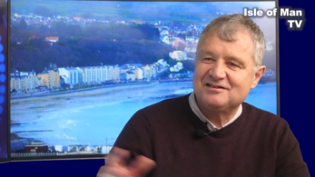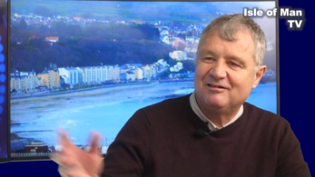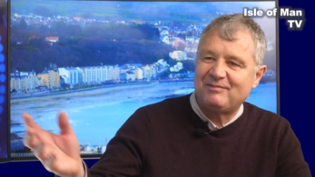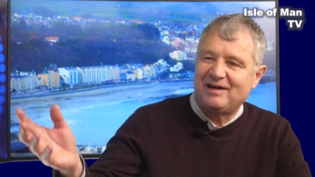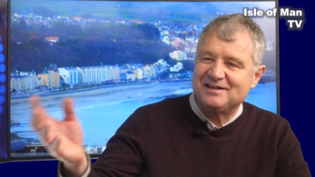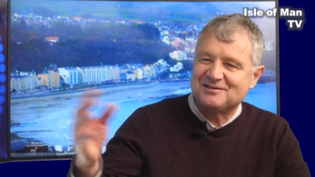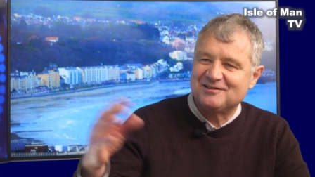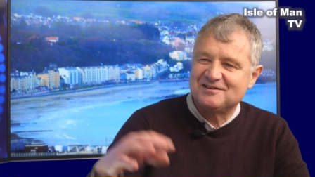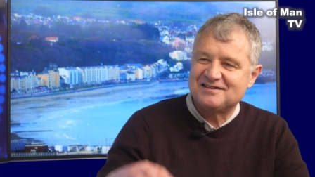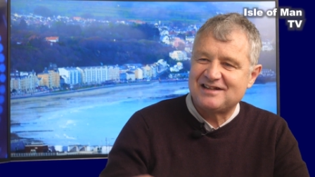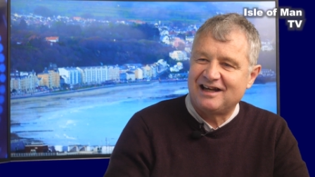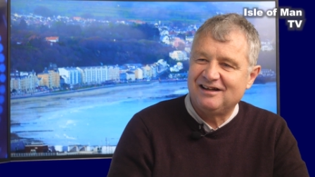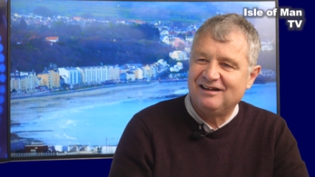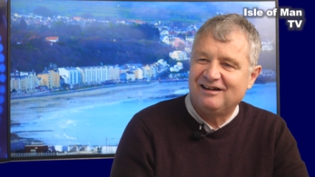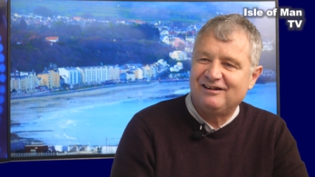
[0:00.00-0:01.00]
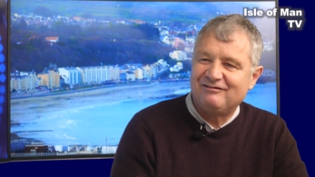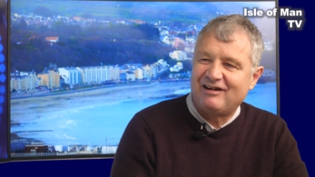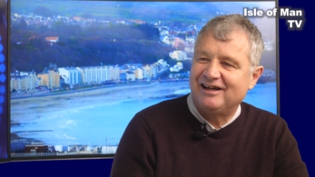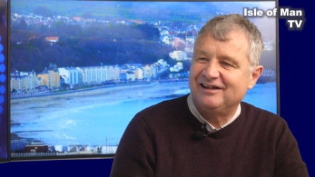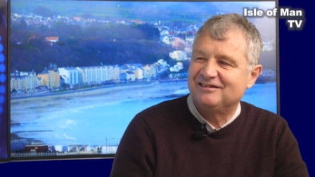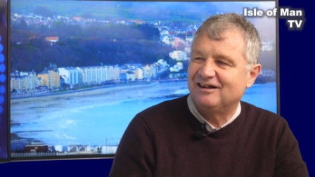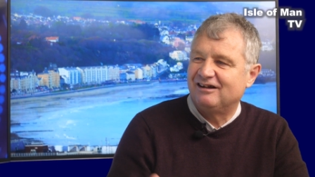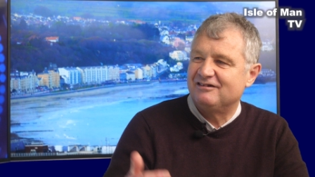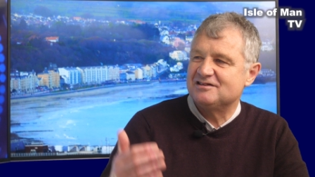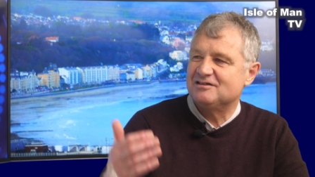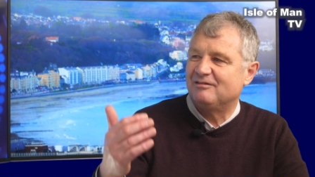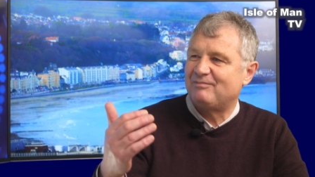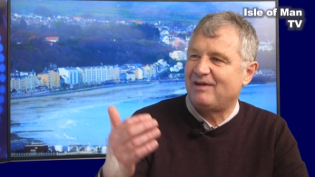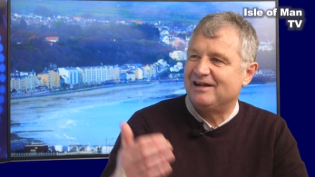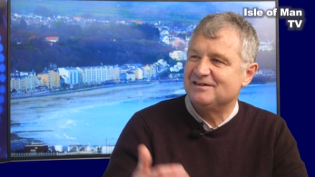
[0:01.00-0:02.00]
it's not based on satellite radar, it's
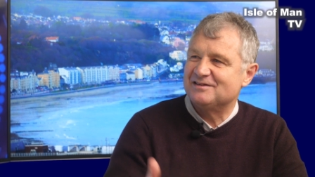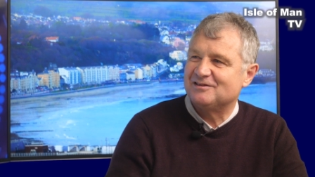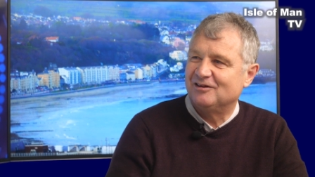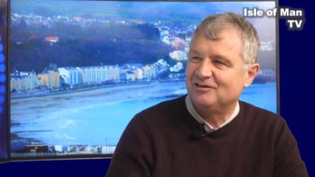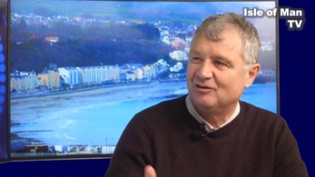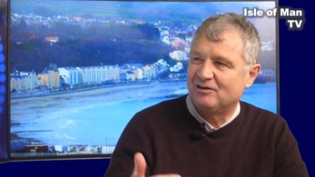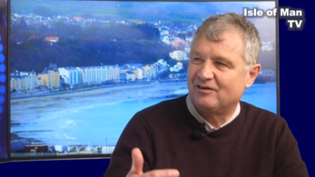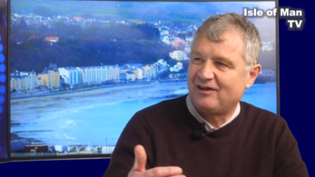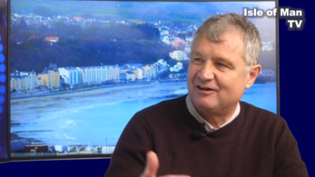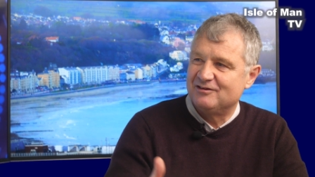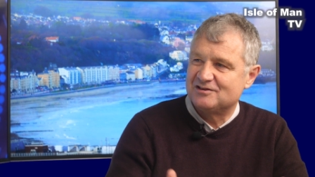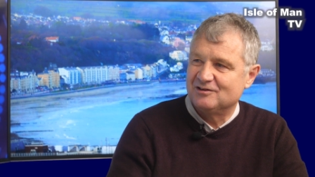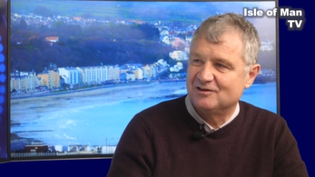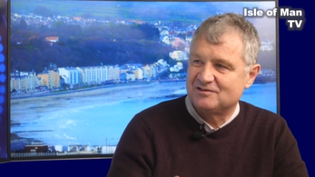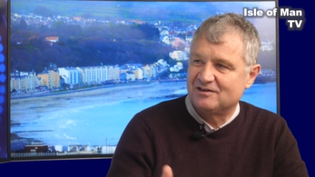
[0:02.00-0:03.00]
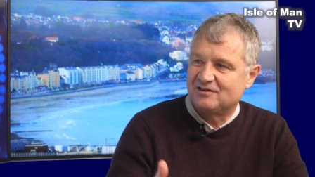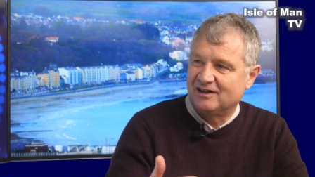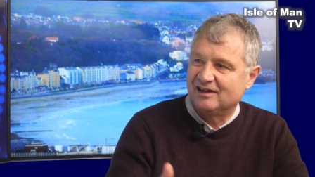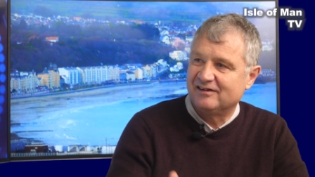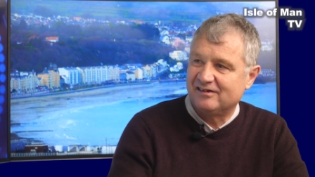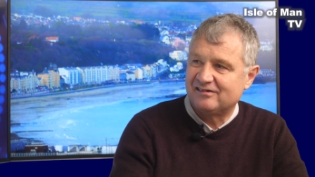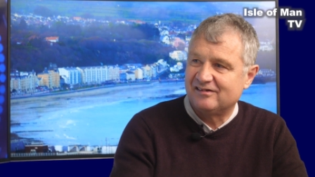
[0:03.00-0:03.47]
not based on all of those sorts of things.